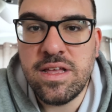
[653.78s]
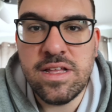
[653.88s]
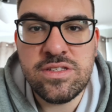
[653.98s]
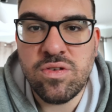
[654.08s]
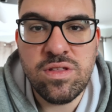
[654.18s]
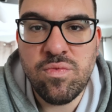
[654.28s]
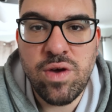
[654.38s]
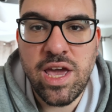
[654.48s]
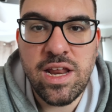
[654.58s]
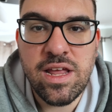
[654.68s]
It's the only
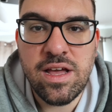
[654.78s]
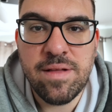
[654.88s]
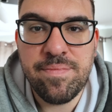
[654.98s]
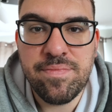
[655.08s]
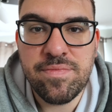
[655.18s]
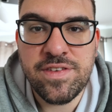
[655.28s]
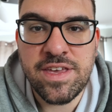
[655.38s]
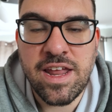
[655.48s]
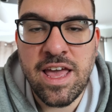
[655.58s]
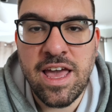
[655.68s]
way to
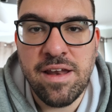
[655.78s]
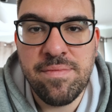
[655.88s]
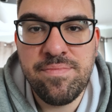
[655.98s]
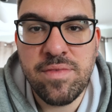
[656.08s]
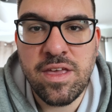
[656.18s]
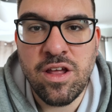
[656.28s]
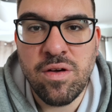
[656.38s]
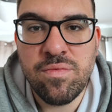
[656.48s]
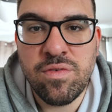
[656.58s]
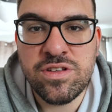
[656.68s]
get ahead. You
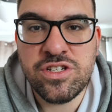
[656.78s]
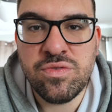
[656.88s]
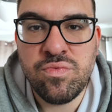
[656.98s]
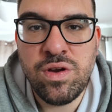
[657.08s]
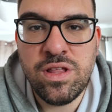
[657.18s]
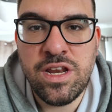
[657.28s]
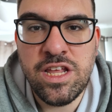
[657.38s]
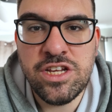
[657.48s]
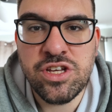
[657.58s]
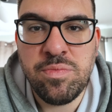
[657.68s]
know, we're such a really
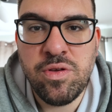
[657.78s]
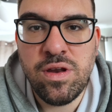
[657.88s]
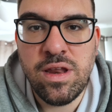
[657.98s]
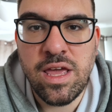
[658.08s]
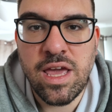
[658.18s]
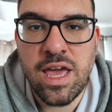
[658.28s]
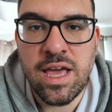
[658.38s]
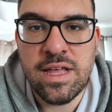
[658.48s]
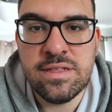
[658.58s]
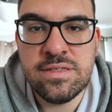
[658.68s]
niche community,
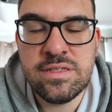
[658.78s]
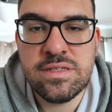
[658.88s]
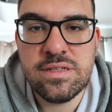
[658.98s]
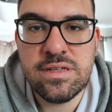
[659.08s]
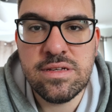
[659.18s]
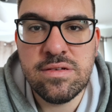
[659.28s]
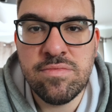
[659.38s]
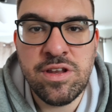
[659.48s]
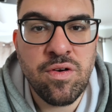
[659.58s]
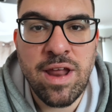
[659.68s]
and
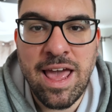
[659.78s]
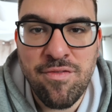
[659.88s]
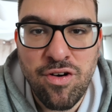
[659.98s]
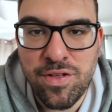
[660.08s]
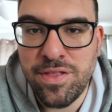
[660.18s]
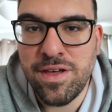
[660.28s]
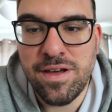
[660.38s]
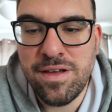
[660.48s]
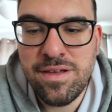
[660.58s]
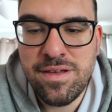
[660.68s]
we don't have all
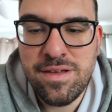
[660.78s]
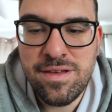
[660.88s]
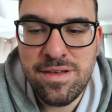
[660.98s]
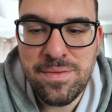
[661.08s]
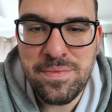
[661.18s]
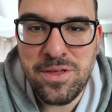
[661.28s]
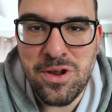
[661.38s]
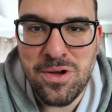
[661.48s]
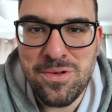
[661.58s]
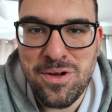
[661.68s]
the
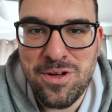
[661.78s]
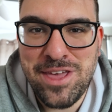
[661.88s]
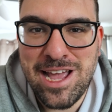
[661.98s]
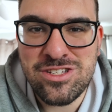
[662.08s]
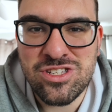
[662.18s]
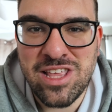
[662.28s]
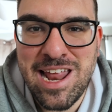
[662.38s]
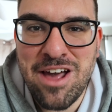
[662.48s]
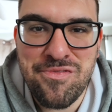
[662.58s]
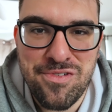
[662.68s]
answers laid
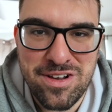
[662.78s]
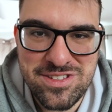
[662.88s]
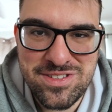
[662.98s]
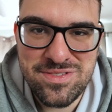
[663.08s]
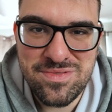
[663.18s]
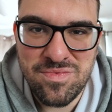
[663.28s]
out for us.